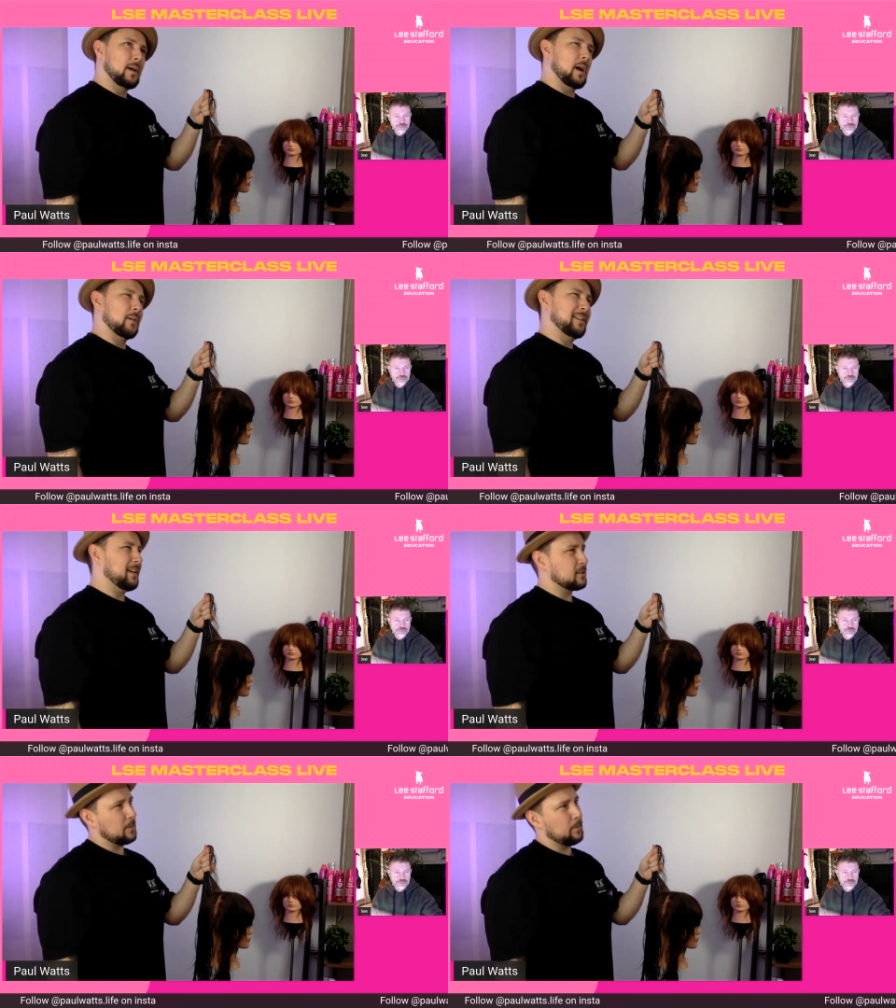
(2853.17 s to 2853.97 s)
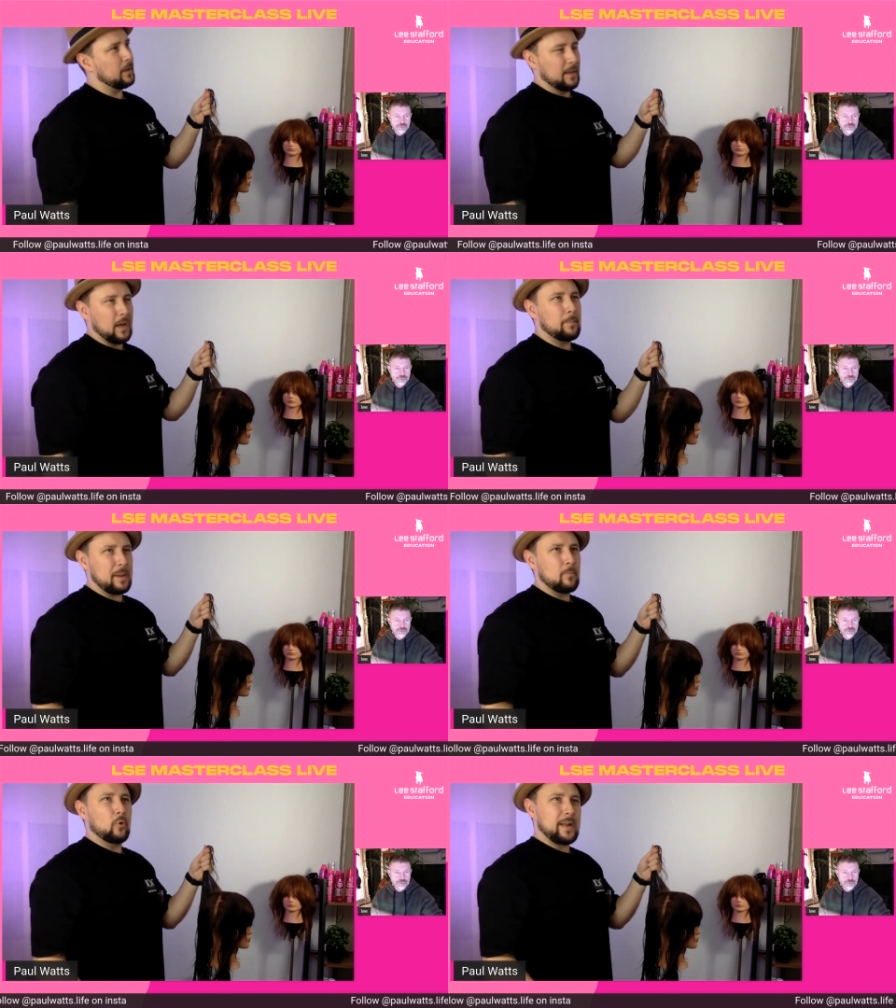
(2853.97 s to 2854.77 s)
Oh yeah, so a
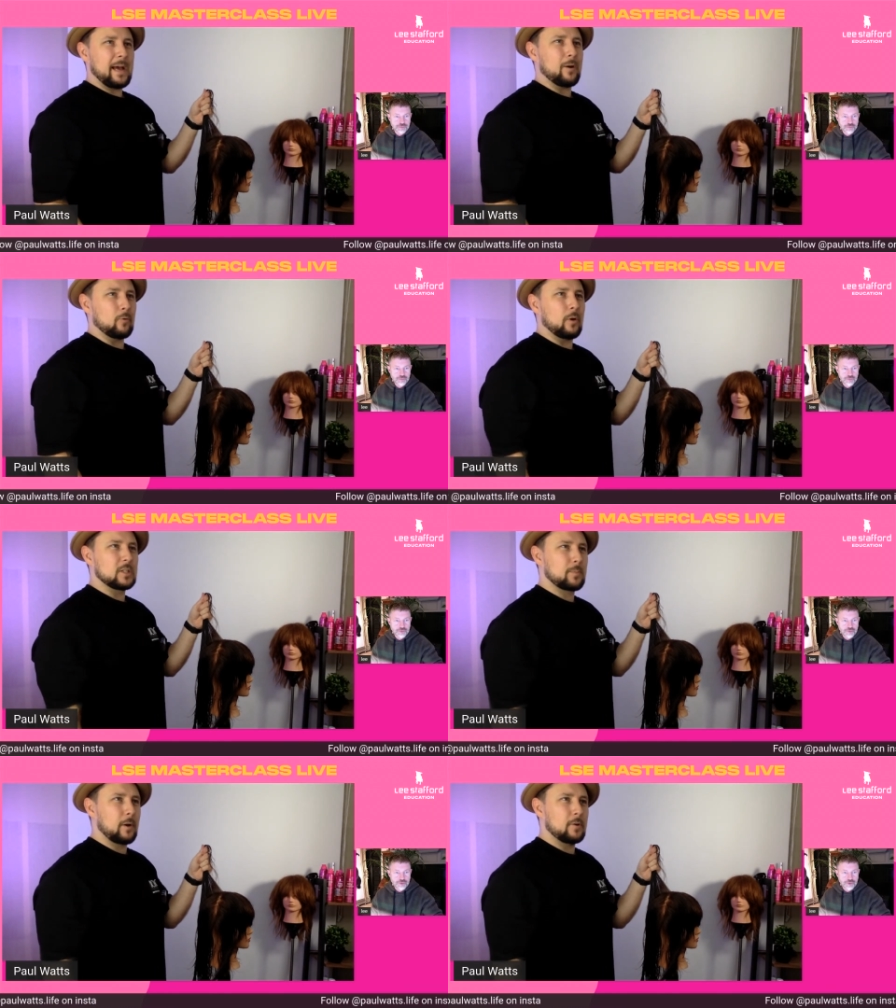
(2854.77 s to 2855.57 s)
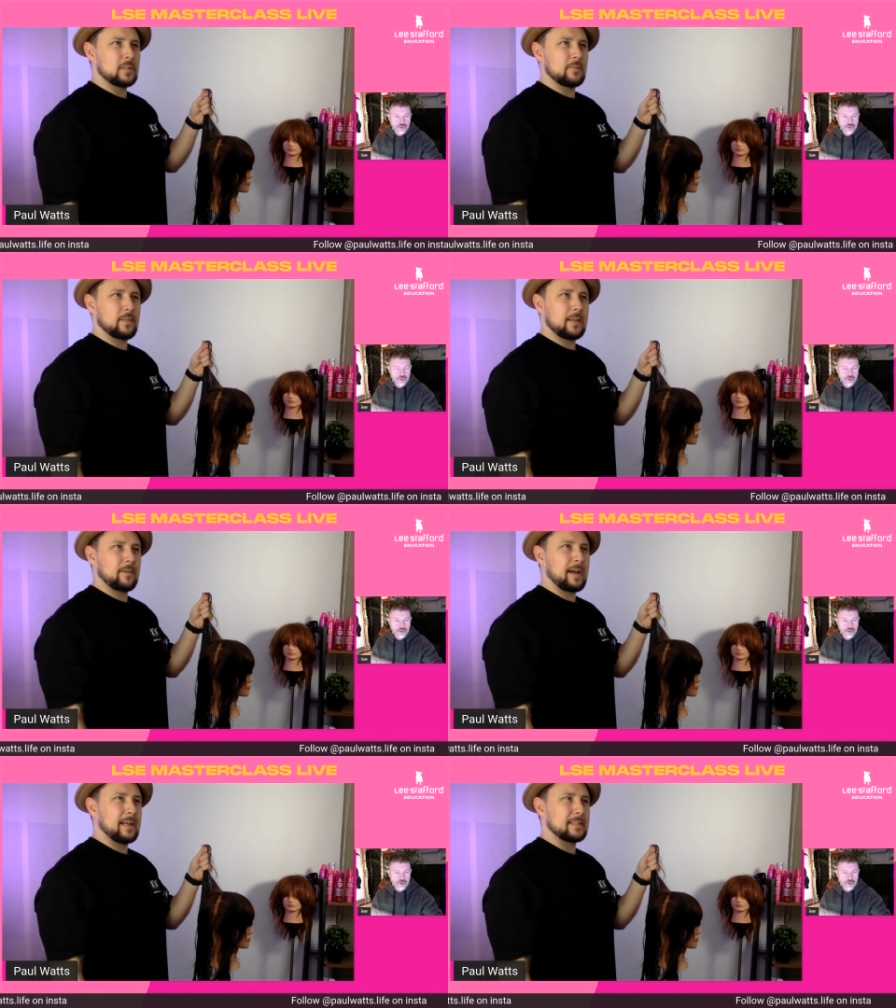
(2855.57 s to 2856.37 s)
bit more now. I suppose they've
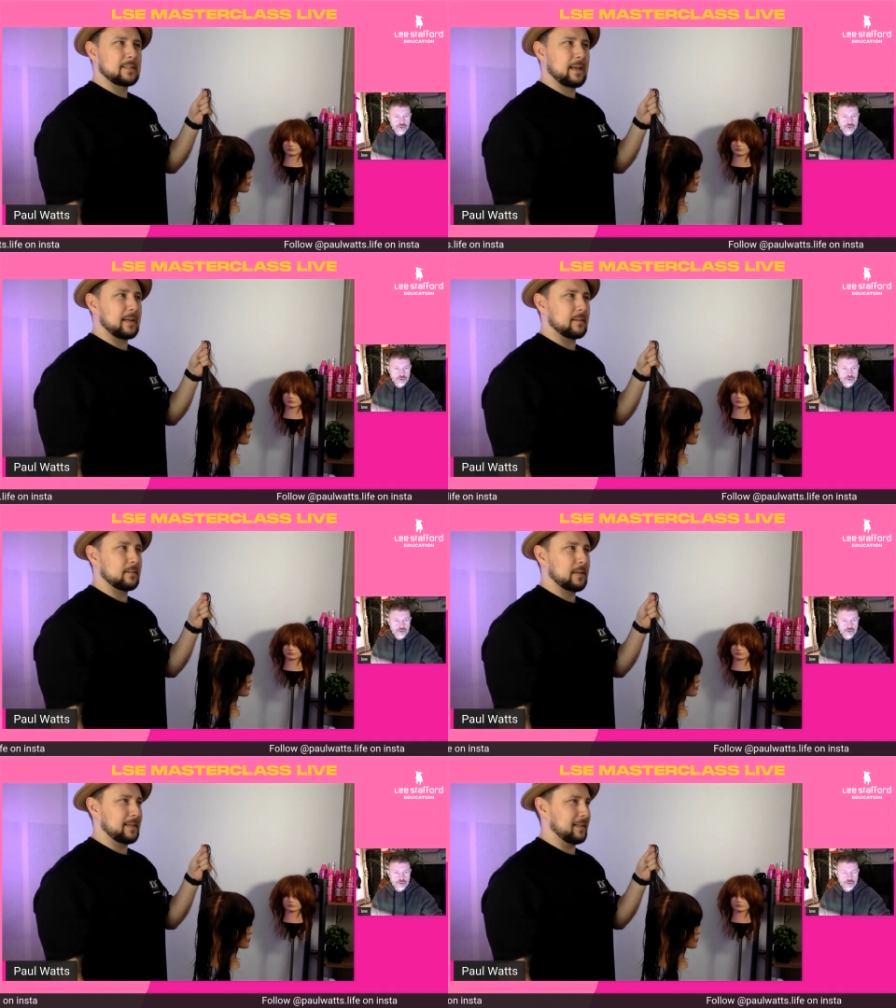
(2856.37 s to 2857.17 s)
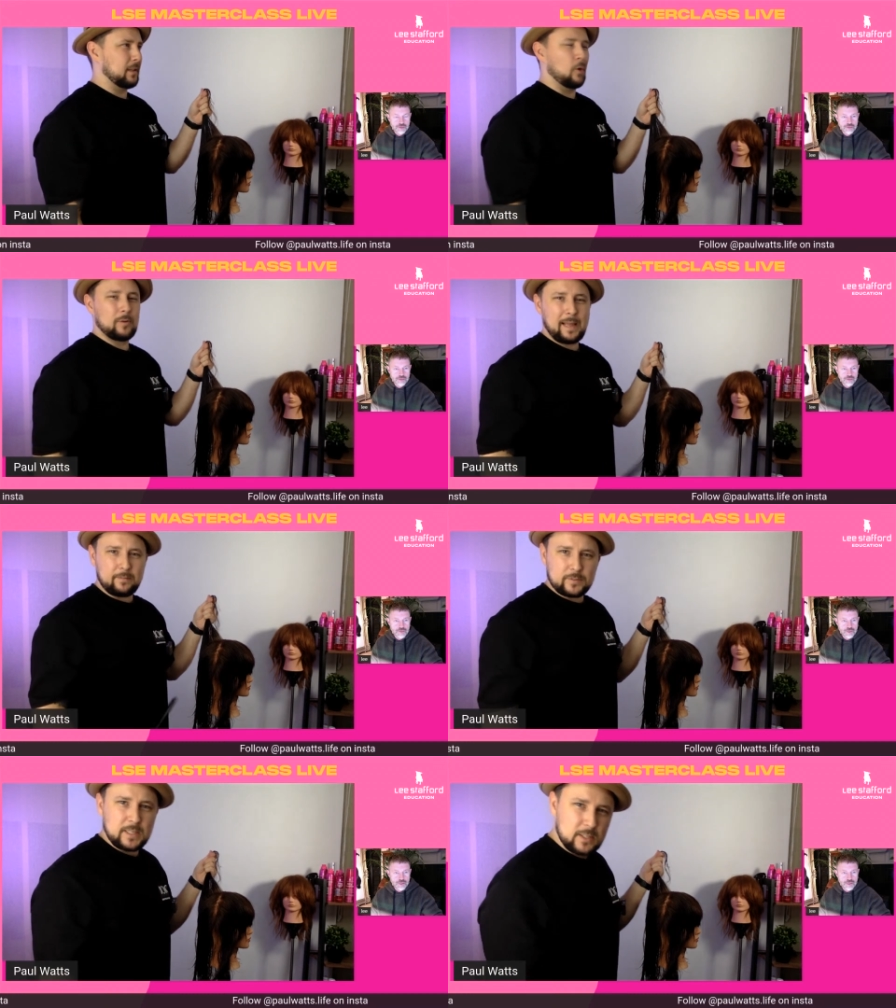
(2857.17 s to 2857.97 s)
had that long
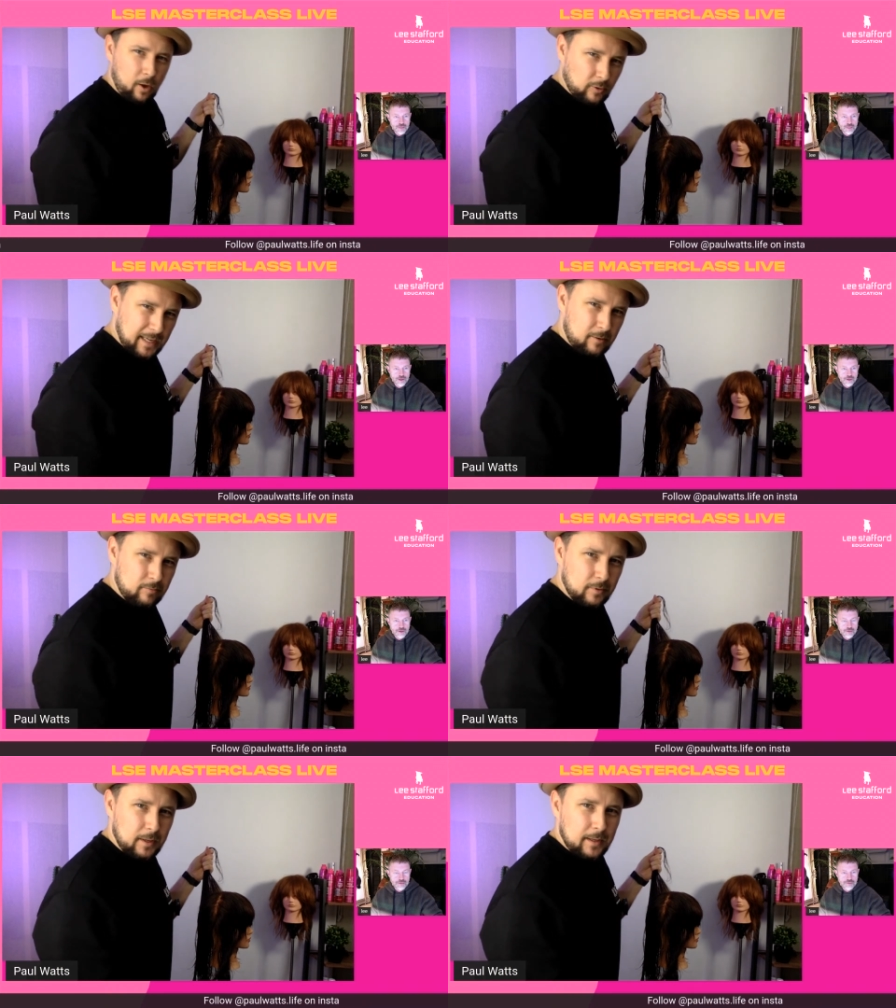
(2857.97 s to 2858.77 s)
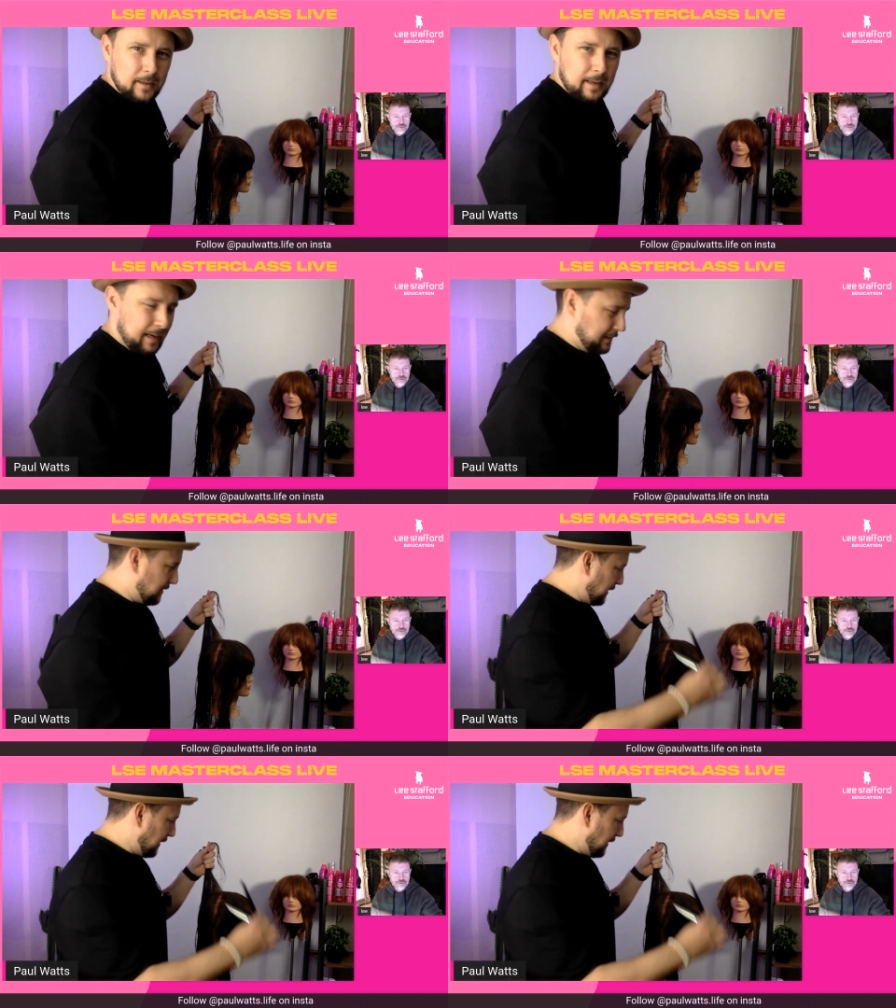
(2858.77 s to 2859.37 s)
length since lockdown, and